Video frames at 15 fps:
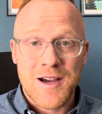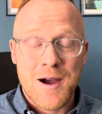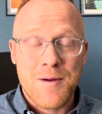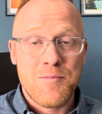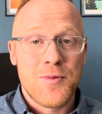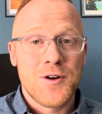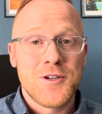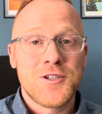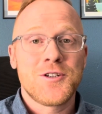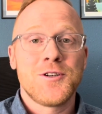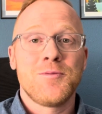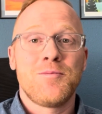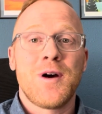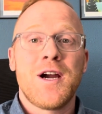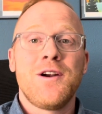I'm pretty sure
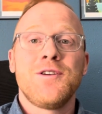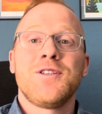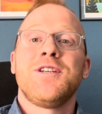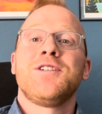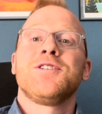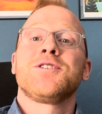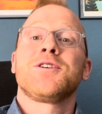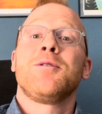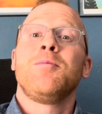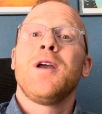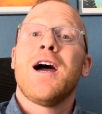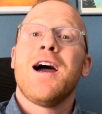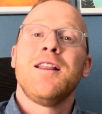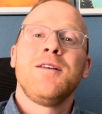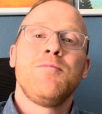buyer's agents are going to be
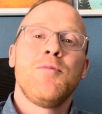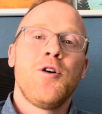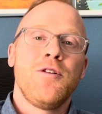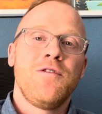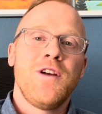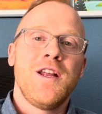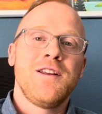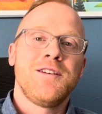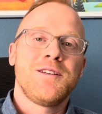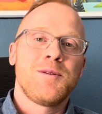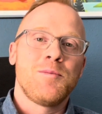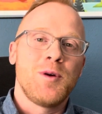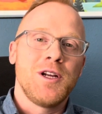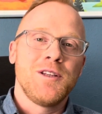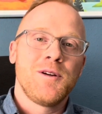highly motivated to
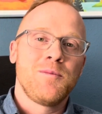bring their